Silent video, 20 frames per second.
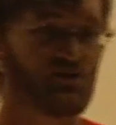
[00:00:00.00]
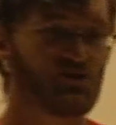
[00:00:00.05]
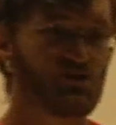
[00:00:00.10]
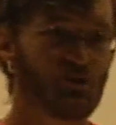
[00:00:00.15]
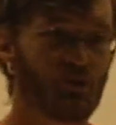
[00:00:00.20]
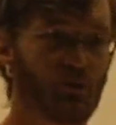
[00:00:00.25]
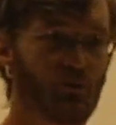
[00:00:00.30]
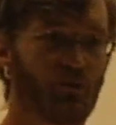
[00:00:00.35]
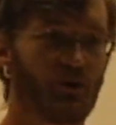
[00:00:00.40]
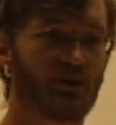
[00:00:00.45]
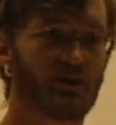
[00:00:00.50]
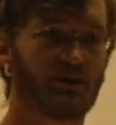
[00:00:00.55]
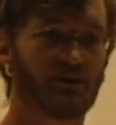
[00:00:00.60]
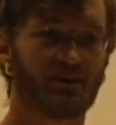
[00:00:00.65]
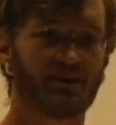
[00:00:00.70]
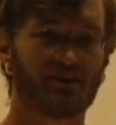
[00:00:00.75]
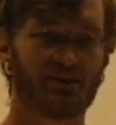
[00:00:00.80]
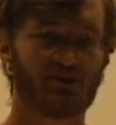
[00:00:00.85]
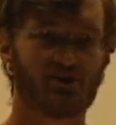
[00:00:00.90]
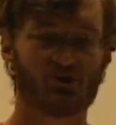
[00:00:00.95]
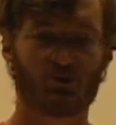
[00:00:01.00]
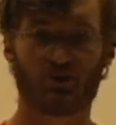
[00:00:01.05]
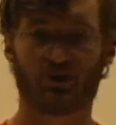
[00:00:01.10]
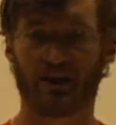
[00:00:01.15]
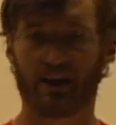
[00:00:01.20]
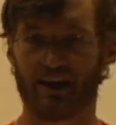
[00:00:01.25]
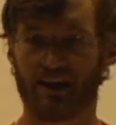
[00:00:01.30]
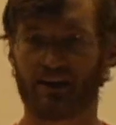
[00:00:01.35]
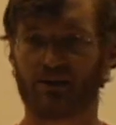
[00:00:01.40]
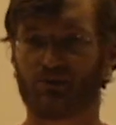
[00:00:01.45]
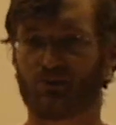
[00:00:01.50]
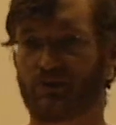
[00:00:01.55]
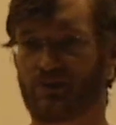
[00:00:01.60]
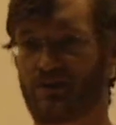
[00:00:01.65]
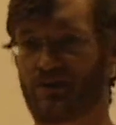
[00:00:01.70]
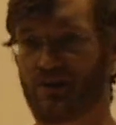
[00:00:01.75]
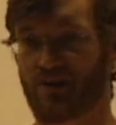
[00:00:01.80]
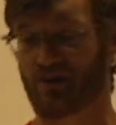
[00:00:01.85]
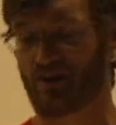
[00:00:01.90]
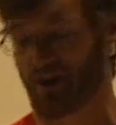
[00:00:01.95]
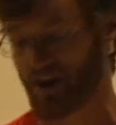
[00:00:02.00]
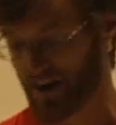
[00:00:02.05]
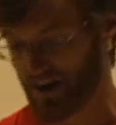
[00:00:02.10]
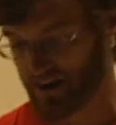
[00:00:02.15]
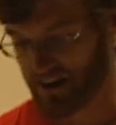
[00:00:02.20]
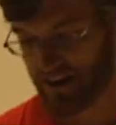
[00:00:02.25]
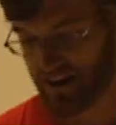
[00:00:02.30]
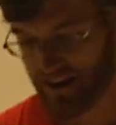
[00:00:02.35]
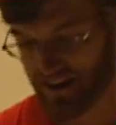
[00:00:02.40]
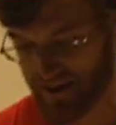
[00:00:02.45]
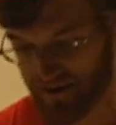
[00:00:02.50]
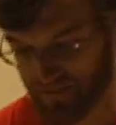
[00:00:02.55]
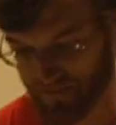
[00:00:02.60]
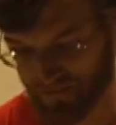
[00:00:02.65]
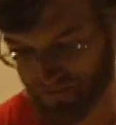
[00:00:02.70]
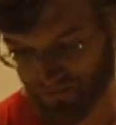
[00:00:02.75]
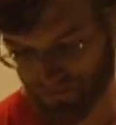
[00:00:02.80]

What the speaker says: So I want to sort of end with another Gandhi thing.